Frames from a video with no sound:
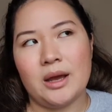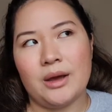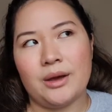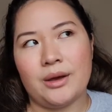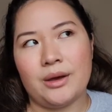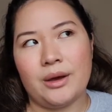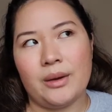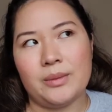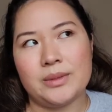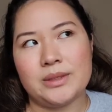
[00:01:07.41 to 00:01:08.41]
I
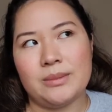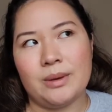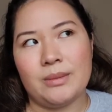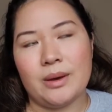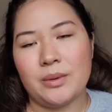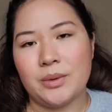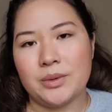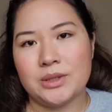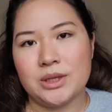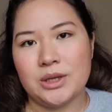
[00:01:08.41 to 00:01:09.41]
will see, maybe I'll
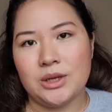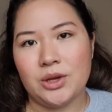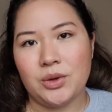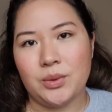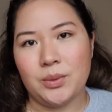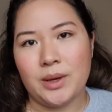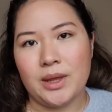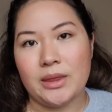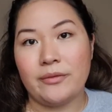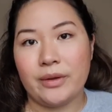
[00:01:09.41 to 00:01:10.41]
continue with
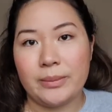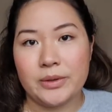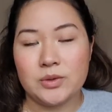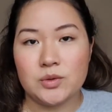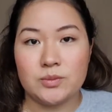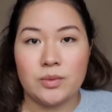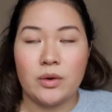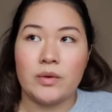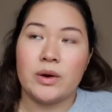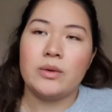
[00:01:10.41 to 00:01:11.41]
the filming
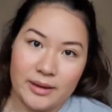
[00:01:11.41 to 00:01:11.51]
tomorrow,